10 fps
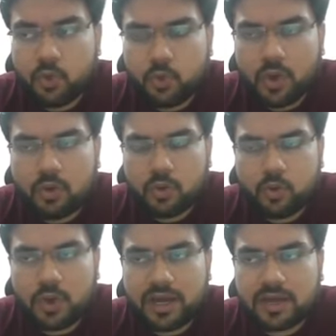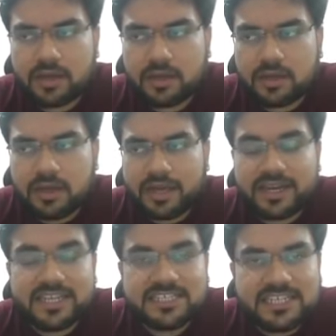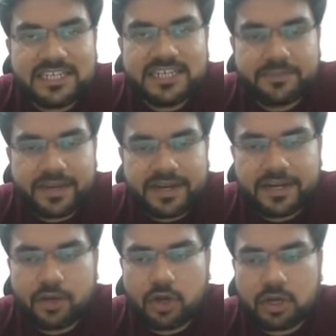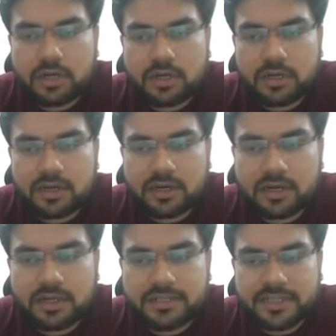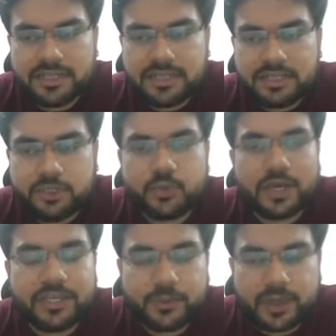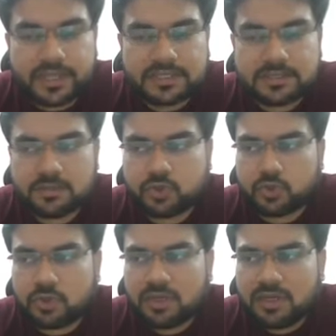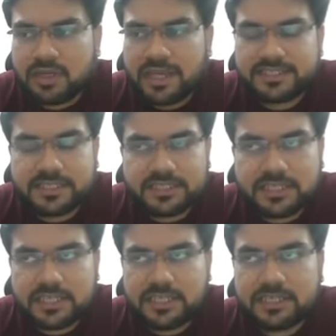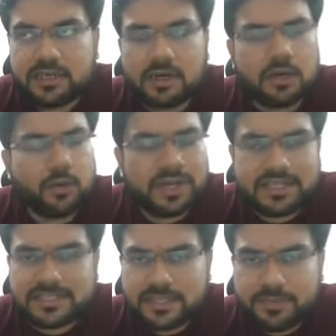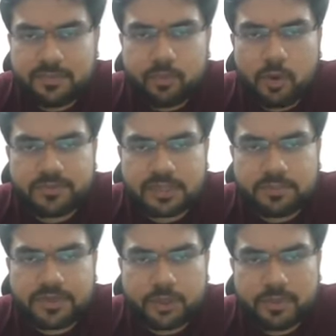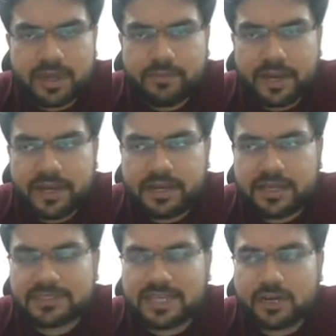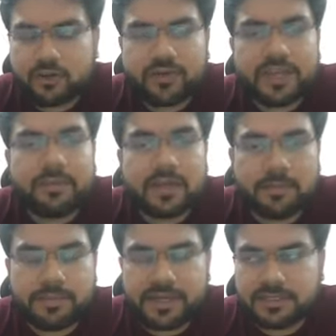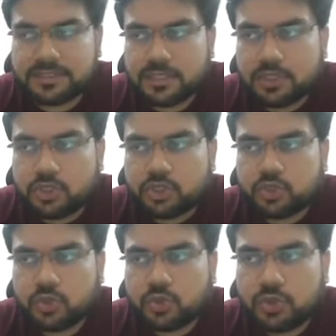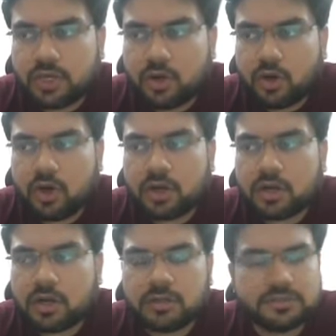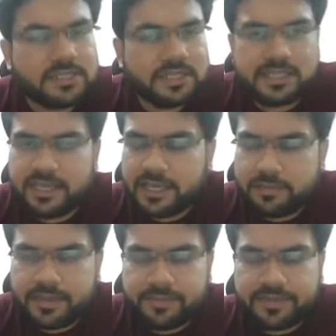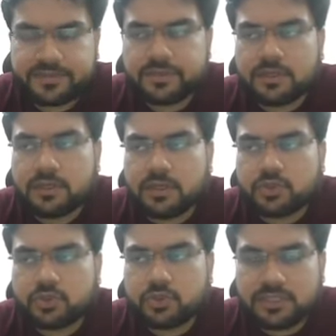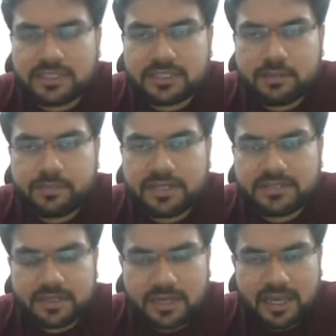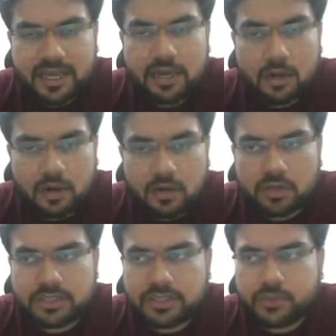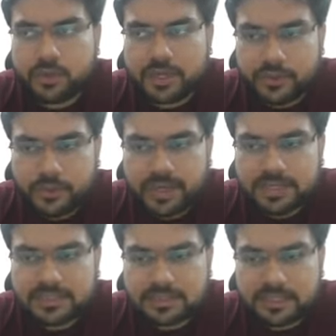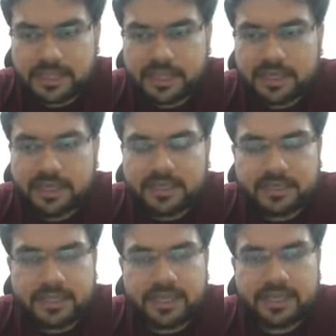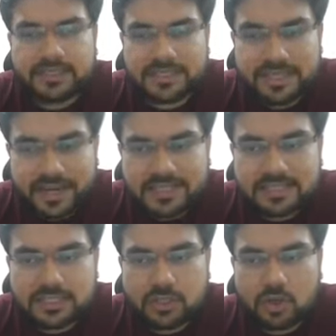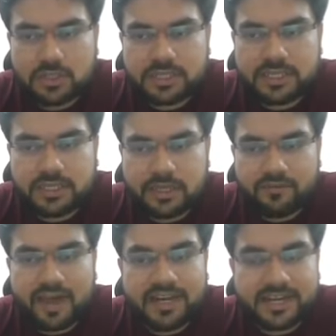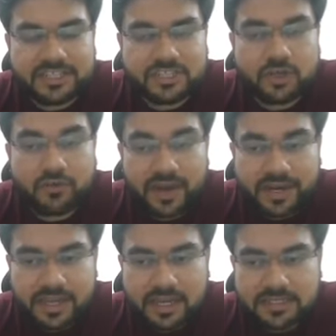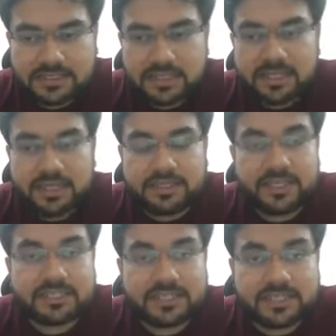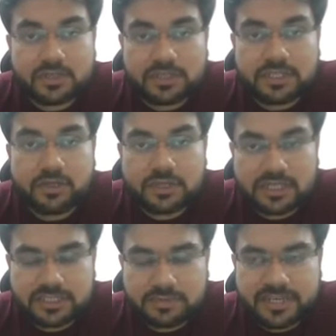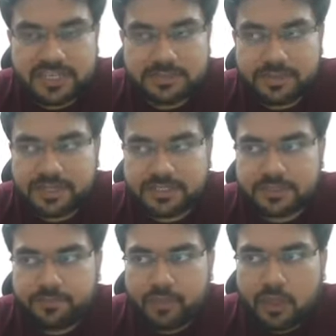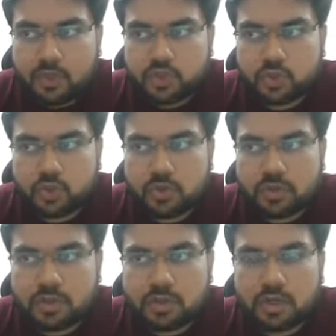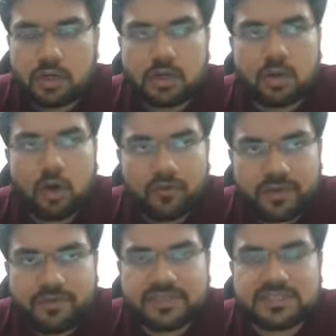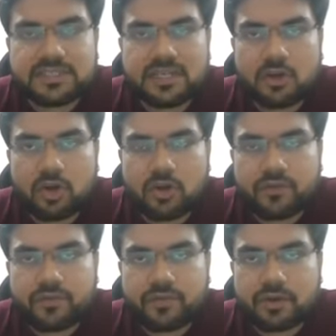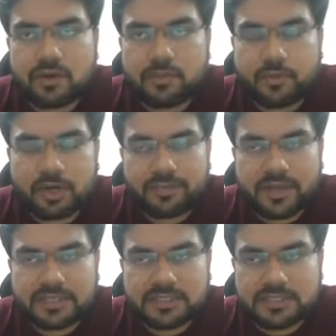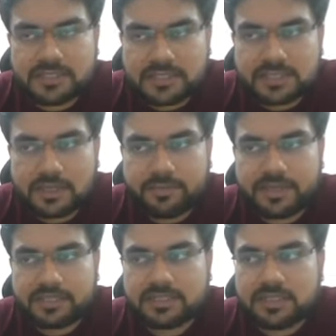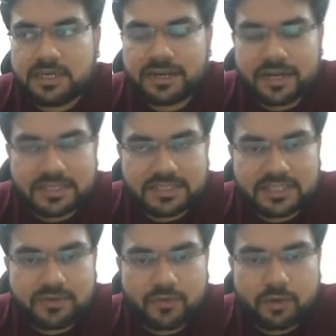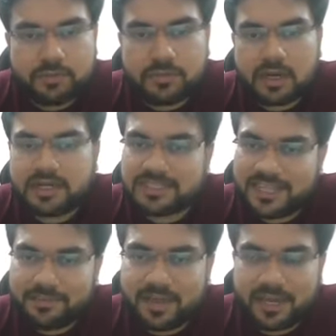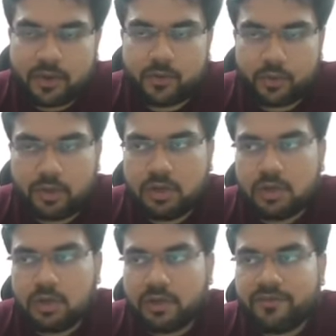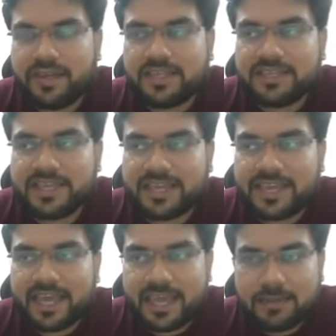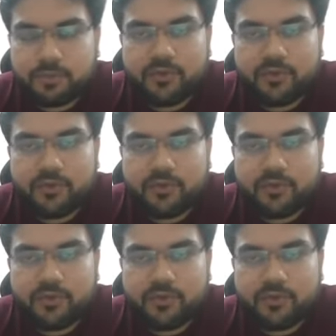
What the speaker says: who are richly dependent on the UI UX. So essentially, one example pops up into my mind is that of gaming companies. So or say the Airbnbs. So these companies rely a lot on the UI UX. They stress on the validation of ideas. They stress on the good customer experience. So often we see a lot of product managers in these companies transition from a design background role, wherein they can help